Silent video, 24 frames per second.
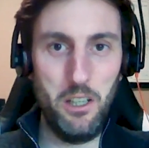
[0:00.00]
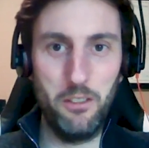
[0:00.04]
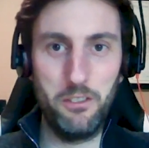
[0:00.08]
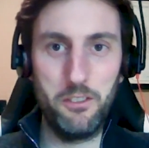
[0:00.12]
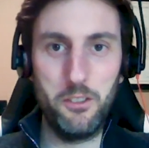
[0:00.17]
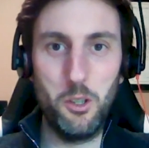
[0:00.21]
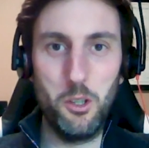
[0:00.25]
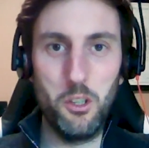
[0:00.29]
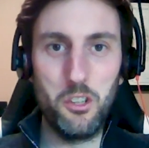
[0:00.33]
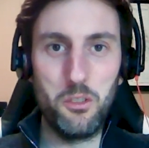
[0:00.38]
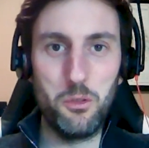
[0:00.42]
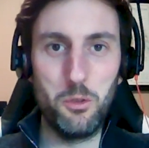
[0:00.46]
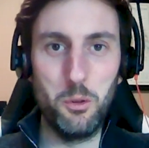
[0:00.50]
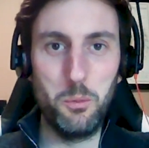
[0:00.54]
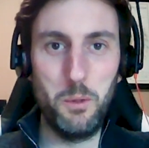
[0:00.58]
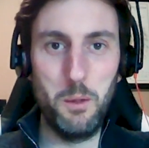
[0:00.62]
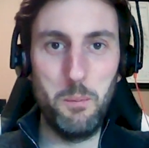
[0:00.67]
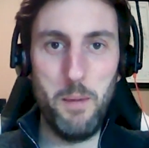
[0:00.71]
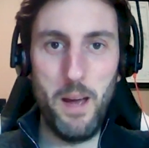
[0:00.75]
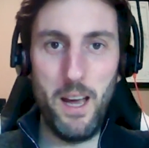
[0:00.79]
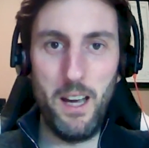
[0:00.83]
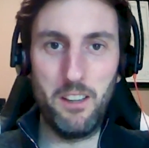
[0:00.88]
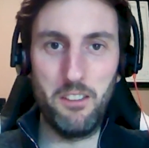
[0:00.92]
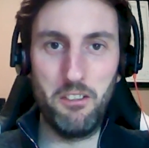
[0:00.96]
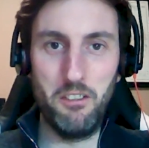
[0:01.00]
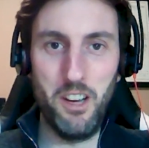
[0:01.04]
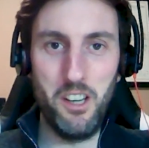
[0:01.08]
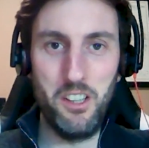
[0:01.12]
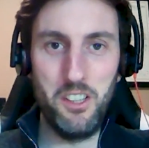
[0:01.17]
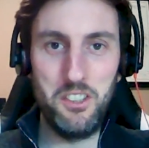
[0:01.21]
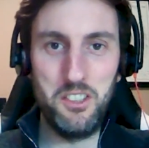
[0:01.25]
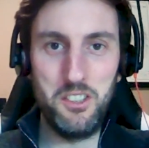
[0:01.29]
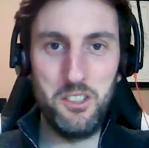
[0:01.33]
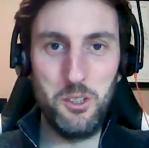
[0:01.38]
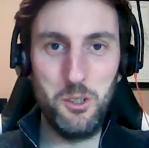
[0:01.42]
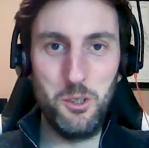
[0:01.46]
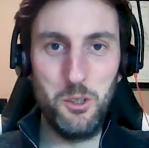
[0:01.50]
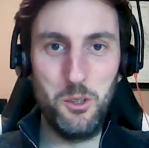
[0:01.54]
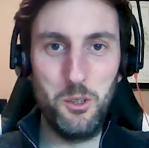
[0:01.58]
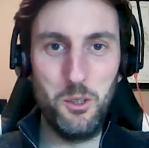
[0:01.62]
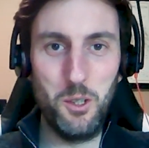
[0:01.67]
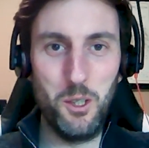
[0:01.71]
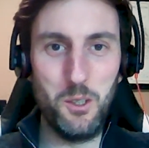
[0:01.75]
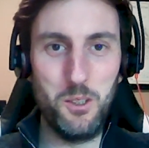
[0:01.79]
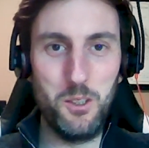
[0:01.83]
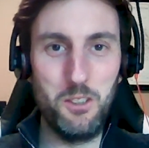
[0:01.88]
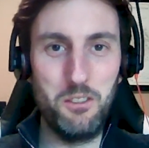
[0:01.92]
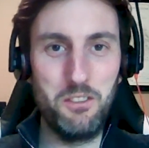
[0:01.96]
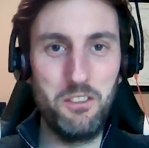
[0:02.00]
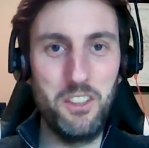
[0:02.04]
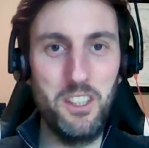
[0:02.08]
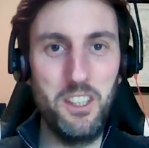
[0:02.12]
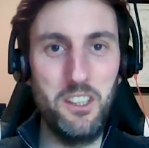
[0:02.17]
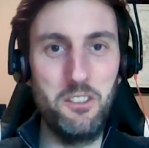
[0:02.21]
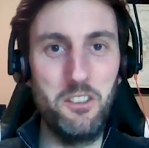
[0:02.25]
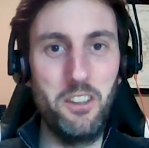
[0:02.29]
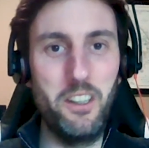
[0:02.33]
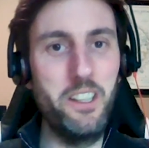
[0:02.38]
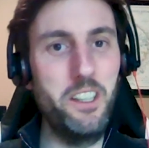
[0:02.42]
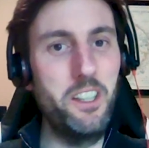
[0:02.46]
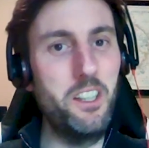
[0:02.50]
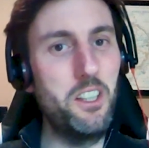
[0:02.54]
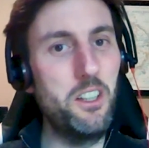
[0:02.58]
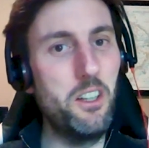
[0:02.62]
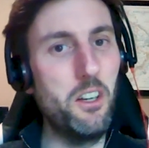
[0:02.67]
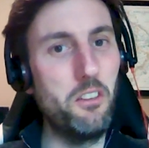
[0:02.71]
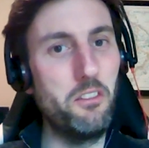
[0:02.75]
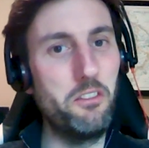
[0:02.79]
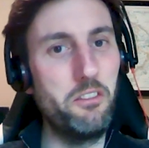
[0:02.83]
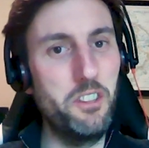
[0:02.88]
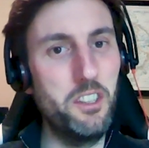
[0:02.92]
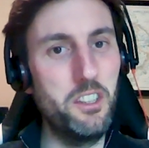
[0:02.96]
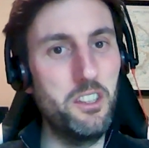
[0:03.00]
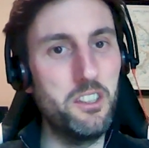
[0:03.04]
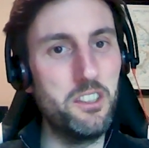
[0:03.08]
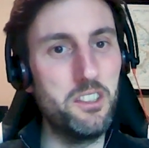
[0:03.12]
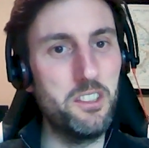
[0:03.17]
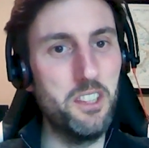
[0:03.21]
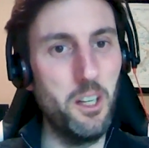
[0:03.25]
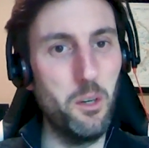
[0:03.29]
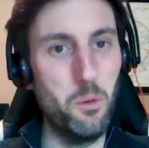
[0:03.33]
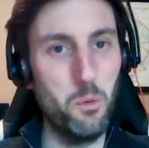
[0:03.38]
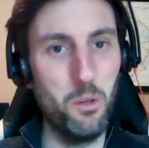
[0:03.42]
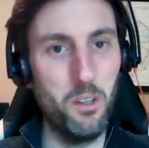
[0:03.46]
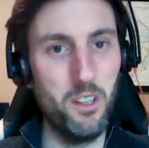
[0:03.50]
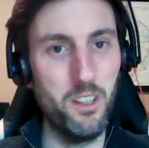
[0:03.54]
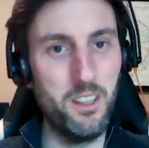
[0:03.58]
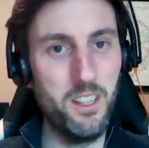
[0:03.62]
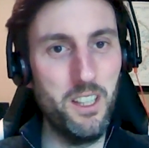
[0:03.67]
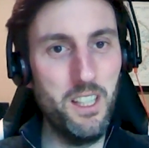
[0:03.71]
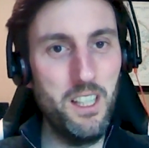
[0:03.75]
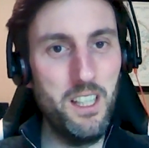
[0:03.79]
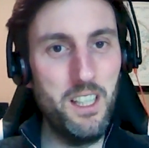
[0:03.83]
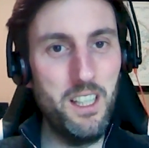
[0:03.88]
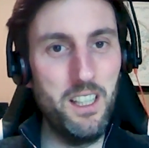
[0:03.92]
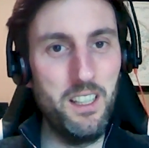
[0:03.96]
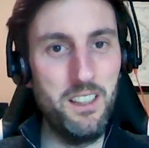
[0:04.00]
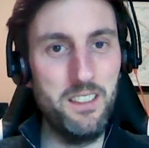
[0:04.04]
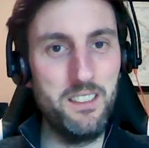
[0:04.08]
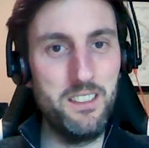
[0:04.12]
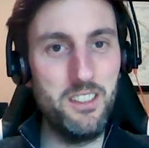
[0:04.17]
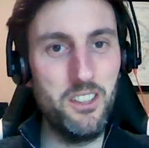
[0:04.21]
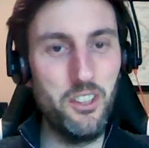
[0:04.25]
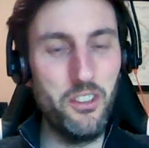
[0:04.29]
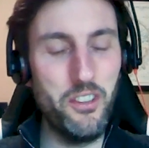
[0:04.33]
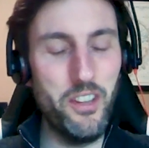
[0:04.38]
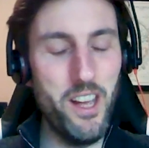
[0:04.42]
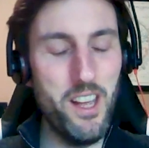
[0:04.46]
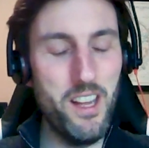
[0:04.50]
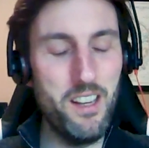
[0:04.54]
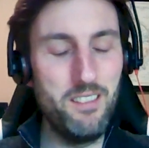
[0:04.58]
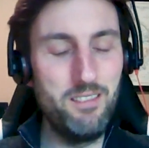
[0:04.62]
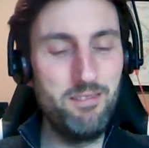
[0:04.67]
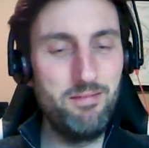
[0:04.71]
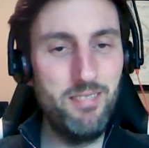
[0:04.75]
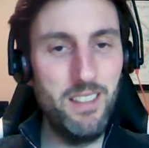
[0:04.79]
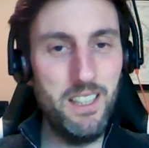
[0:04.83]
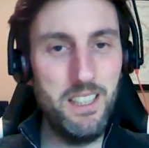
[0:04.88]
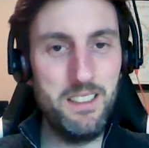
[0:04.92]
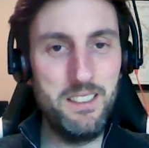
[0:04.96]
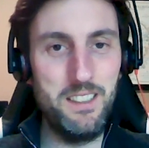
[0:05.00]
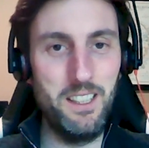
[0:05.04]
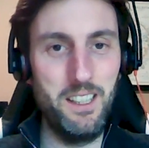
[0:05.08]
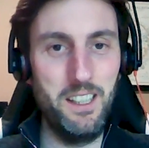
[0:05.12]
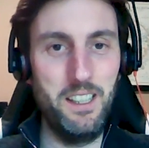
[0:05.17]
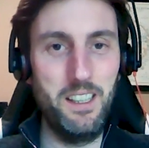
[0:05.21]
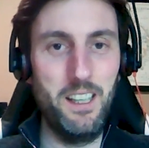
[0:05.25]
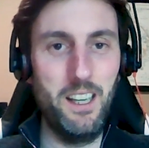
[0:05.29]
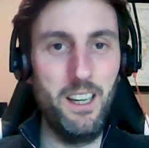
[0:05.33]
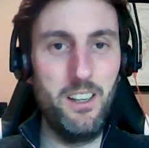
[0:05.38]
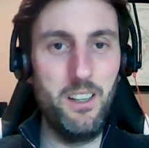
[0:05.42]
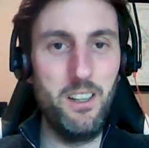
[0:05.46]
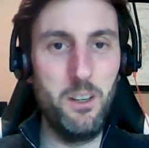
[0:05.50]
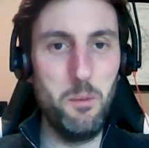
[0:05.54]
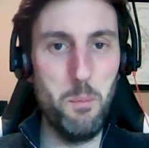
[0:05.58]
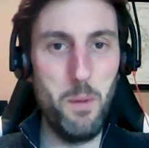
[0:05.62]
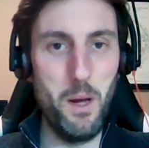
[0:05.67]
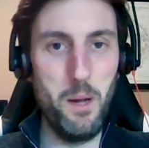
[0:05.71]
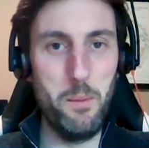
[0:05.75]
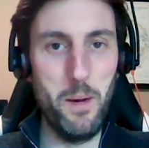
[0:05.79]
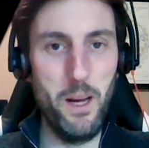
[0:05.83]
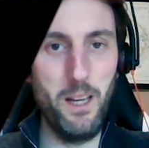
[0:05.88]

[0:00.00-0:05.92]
Of course, we'll be back very soon on your feed right here on Fierce Network. Until then, take care and bye